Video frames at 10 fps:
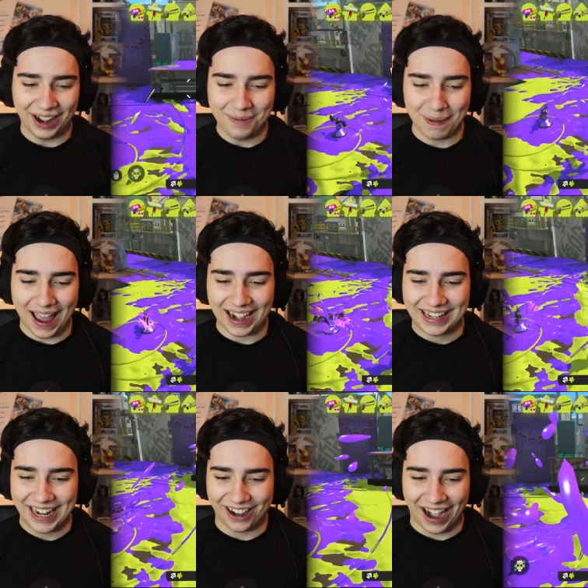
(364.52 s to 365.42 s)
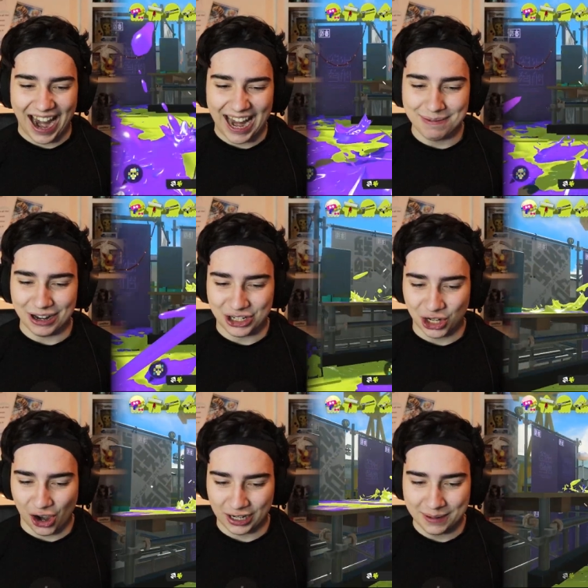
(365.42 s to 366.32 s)
Come back here. I am the
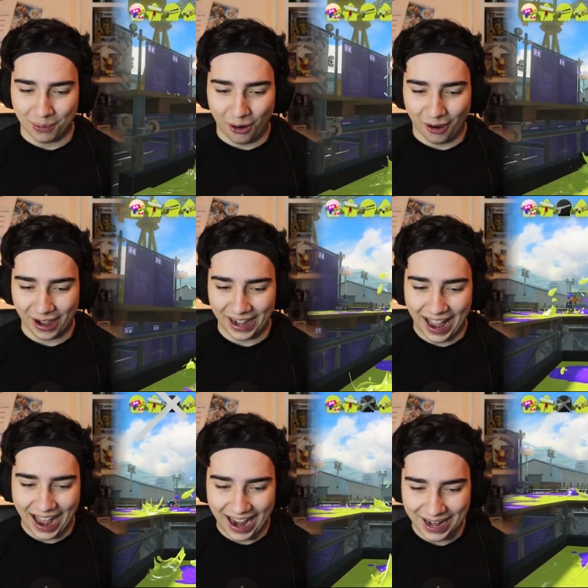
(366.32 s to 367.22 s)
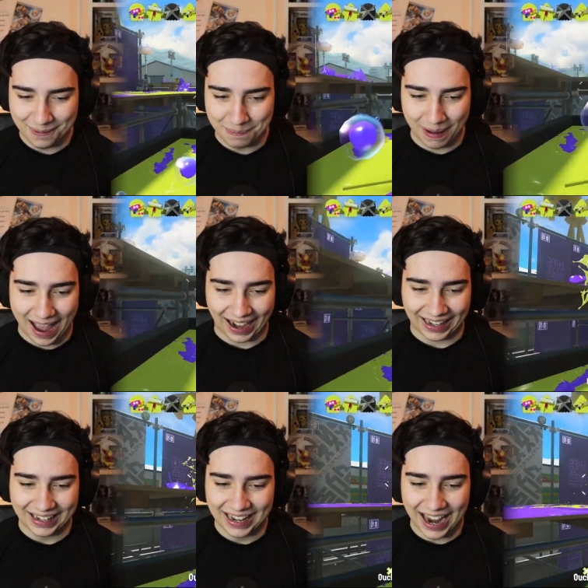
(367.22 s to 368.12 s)
Sharky Boy. I am
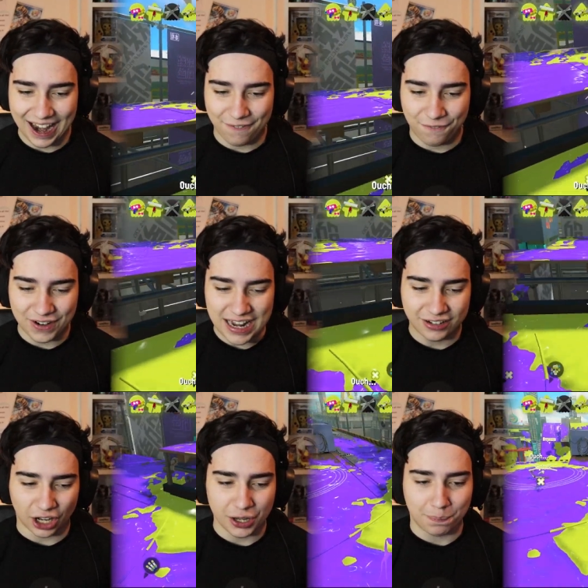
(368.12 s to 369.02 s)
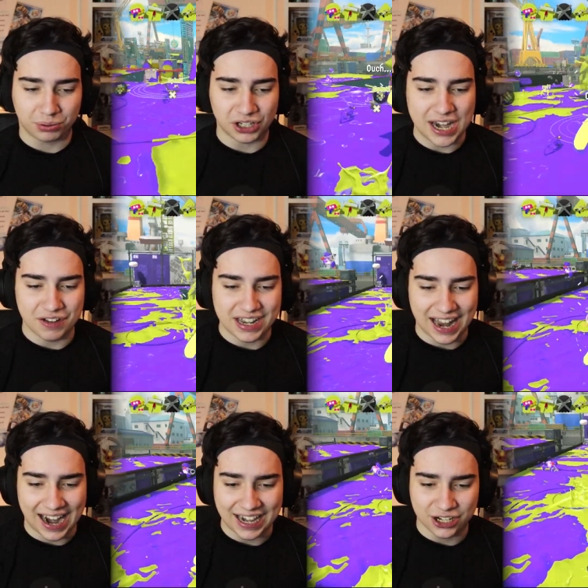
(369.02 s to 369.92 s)
back. I feast on the prey of the
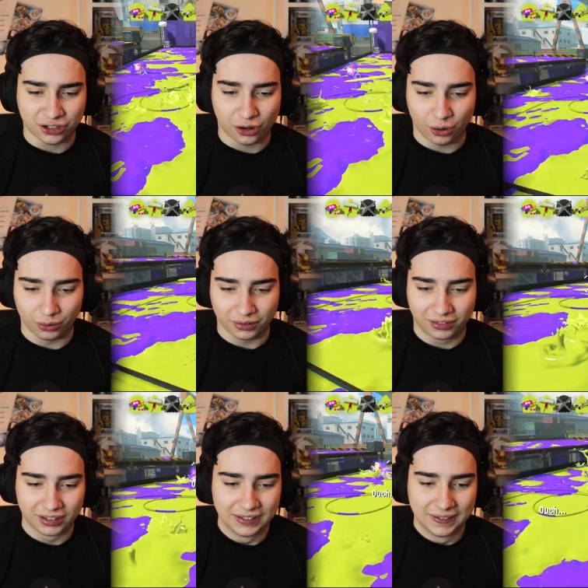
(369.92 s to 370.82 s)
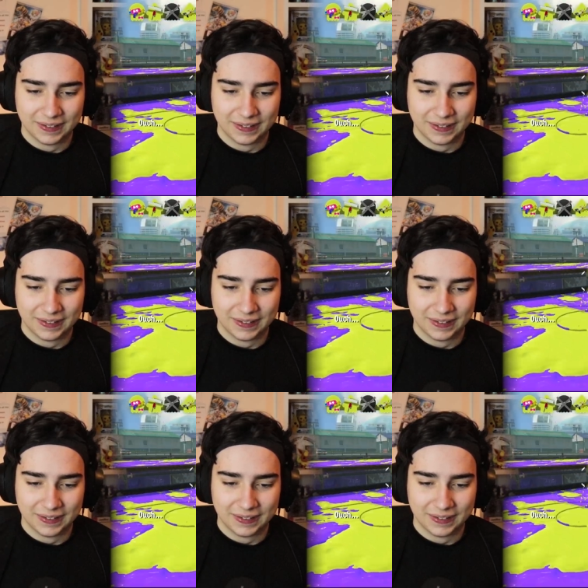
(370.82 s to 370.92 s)
9-year-olds.